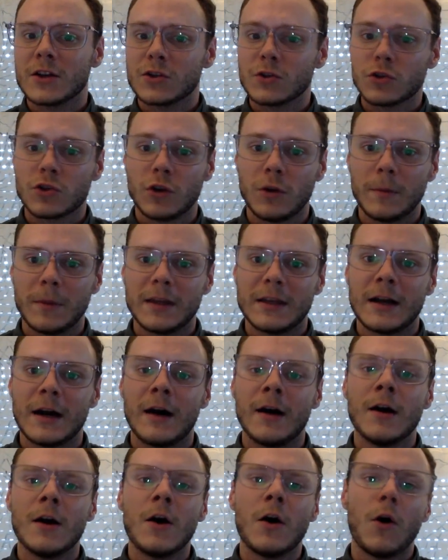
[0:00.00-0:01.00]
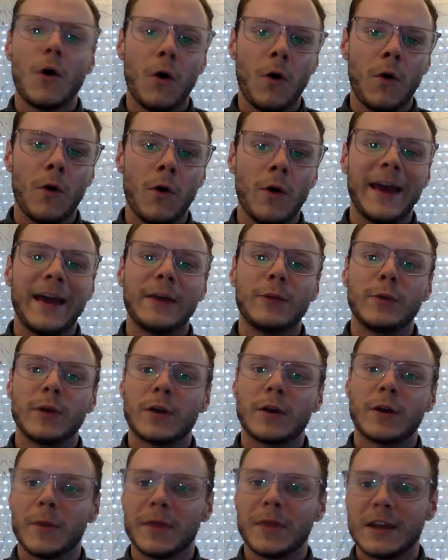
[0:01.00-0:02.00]
social media, or a
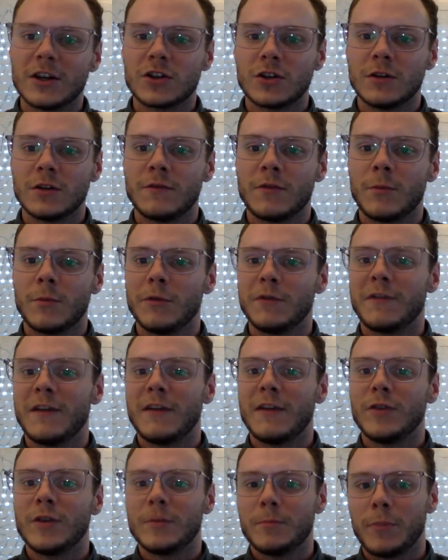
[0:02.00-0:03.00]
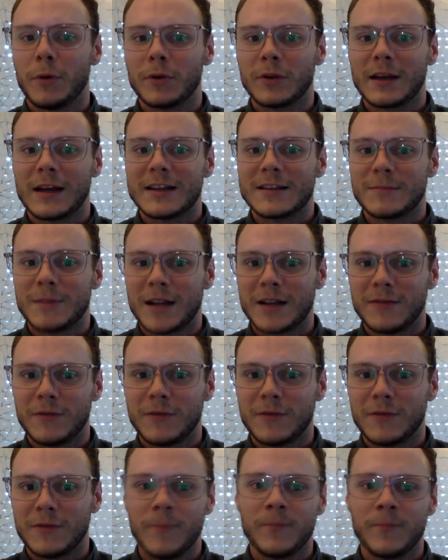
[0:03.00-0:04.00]
recommendation from your favorite podcast
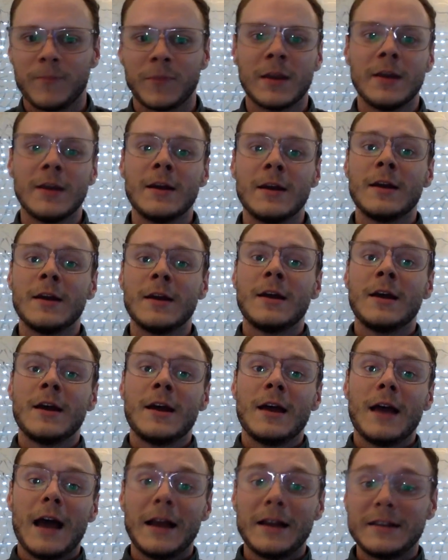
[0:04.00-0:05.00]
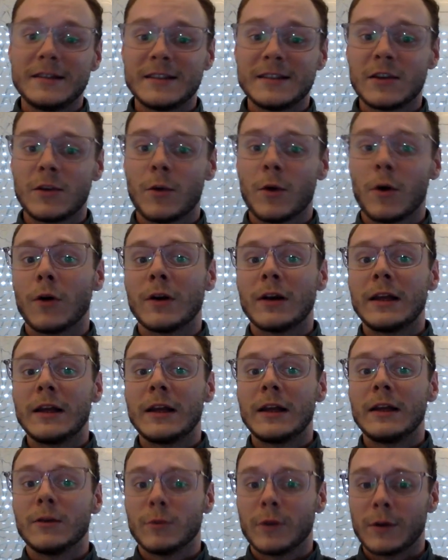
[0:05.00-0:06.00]
platform. And this is our
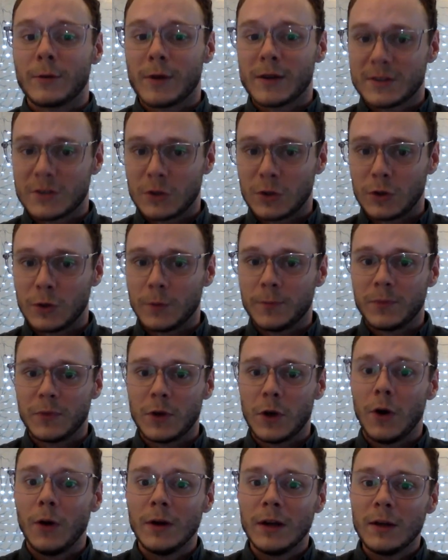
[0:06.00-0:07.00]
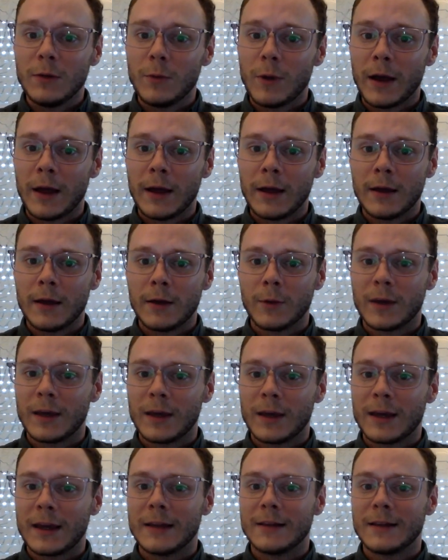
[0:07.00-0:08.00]
only request to you. The only way we
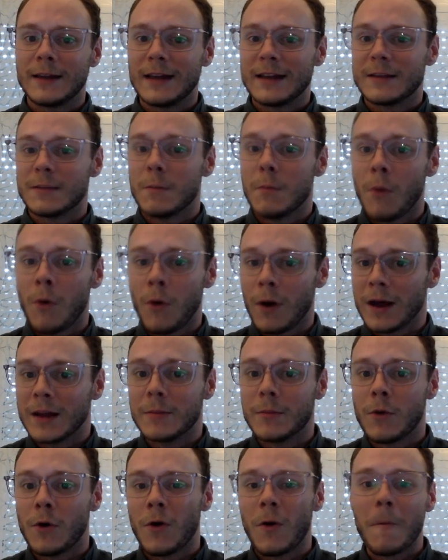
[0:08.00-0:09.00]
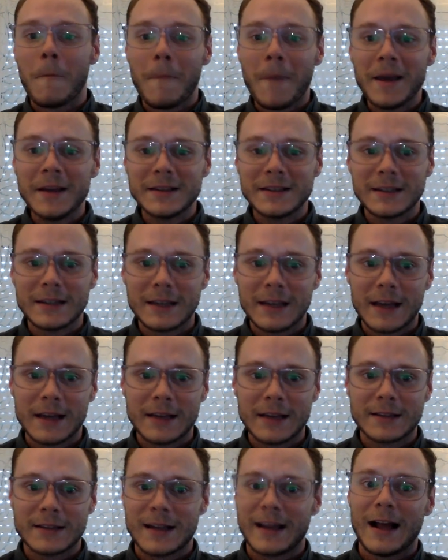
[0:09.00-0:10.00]
can get more and more amazing
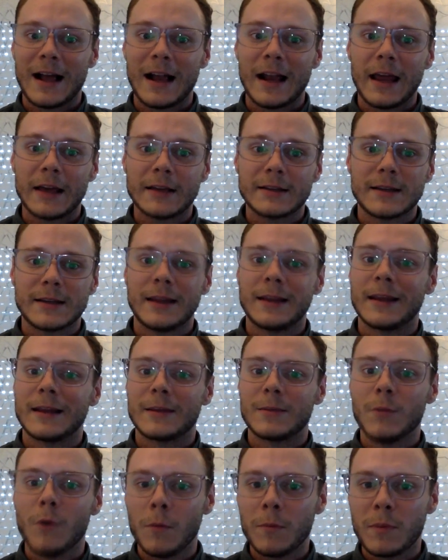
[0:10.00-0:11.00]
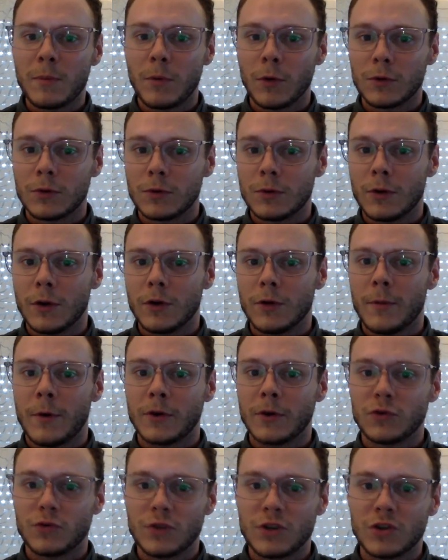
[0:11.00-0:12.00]
guests like Alex and get more people to learn
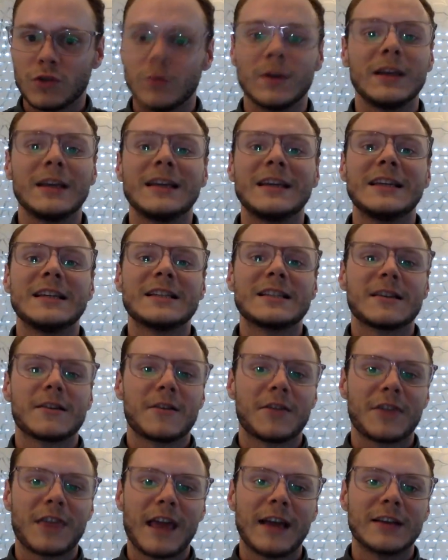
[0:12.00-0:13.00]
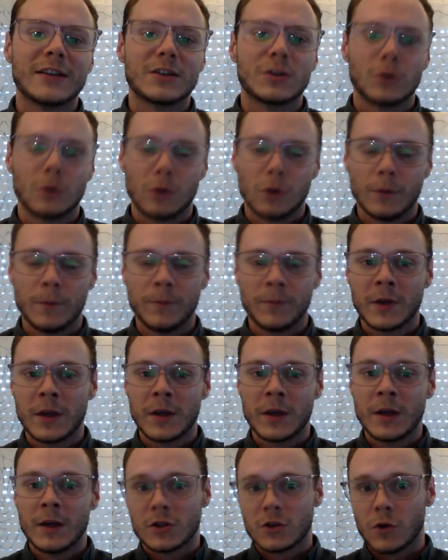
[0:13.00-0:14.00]
about Treasury is thanks to you.
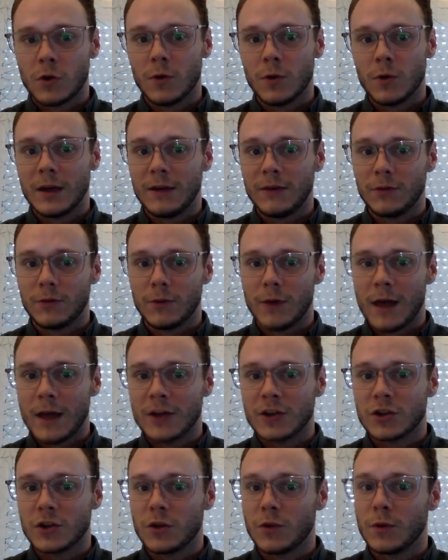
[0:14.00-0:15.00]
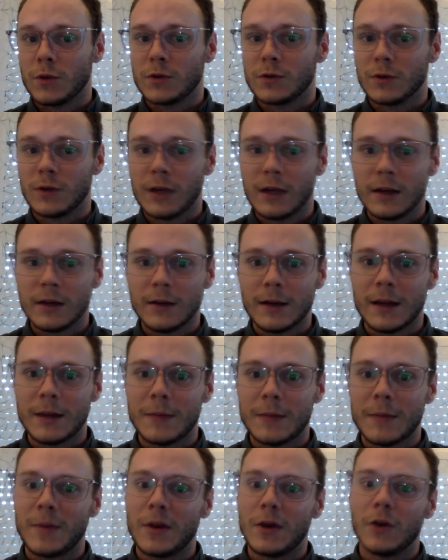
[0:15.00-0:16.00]
So if you enjoy what you hear
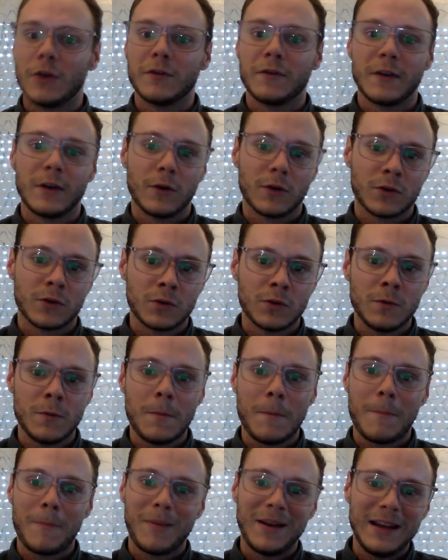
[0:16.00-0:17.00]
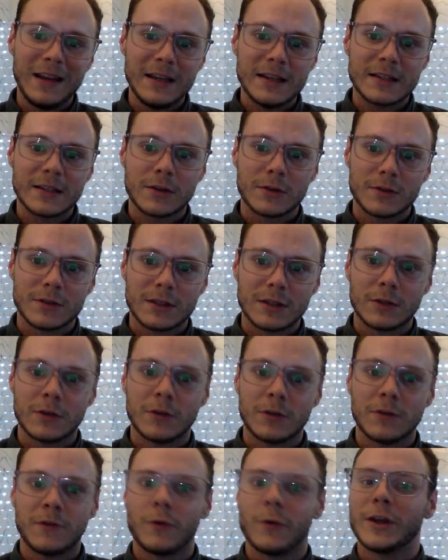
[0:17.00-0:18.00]
and maybe learn a thing or two, please
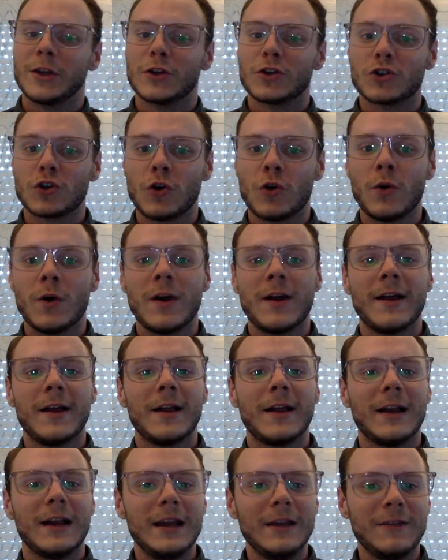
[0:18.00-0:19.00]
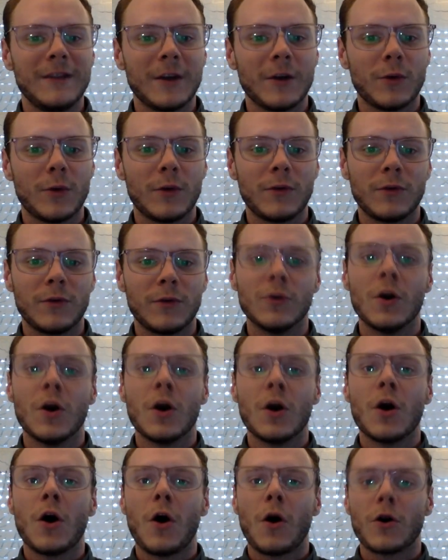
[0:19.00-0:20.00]
consider following the show, leaving a review,
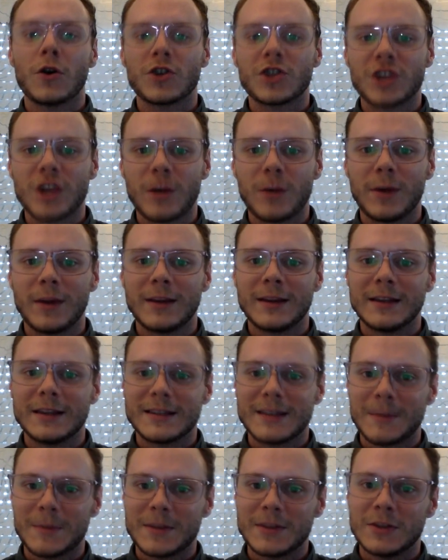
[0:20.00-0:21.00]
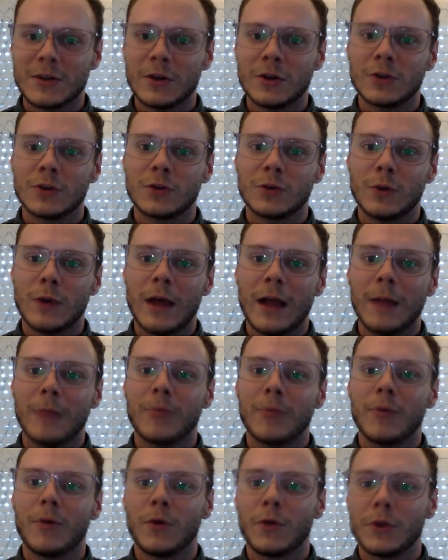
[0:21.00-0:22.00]
or sharing this episode to
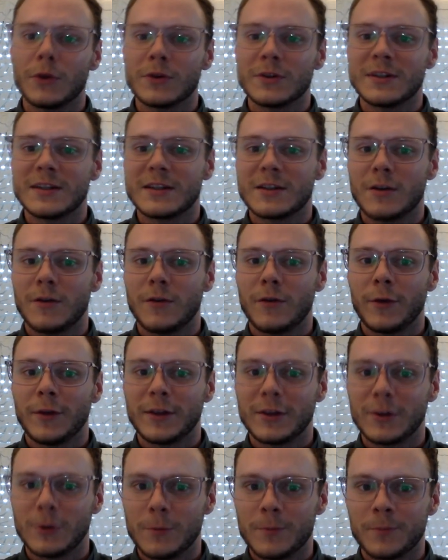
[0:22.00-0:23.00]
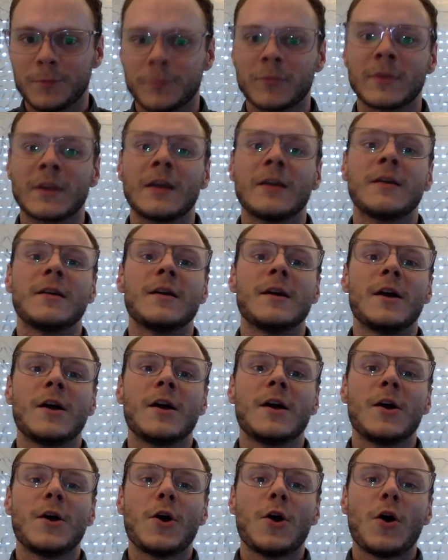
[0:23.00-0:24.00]
help others discover it too.
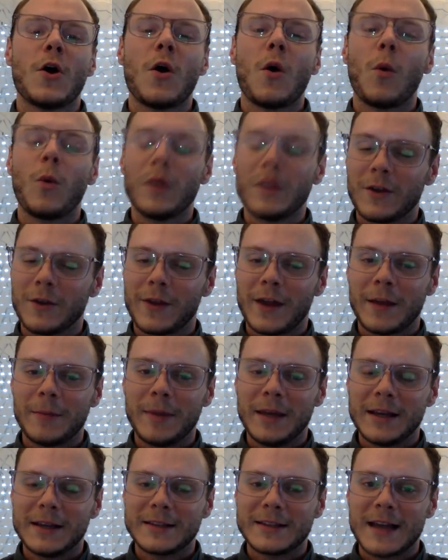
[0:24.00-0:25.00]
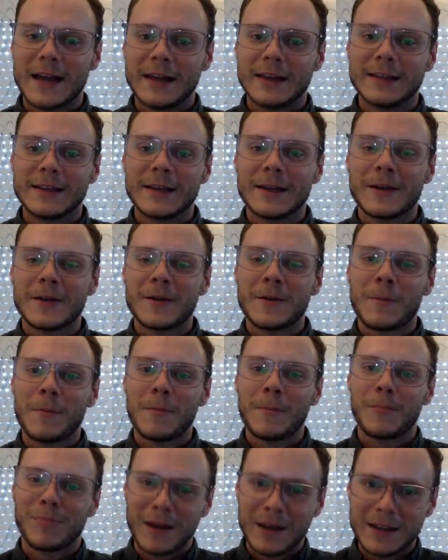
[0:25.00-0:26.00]
With all that being said,
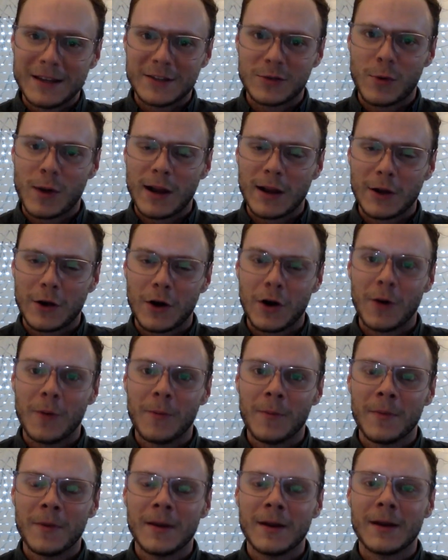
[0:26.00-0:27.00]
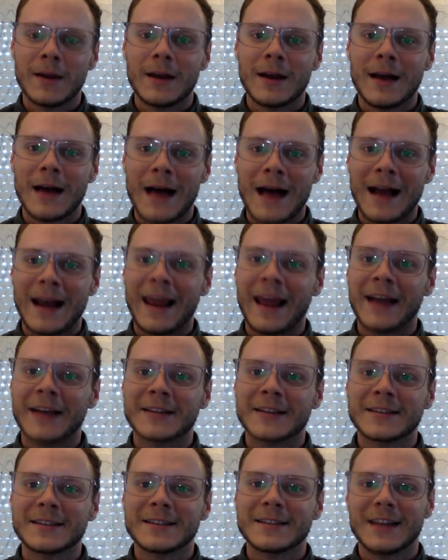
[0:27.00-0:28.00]
please welcome
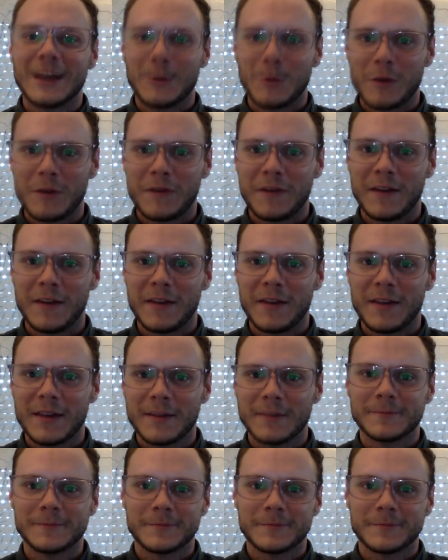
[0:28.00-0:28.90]
Alex Griffiths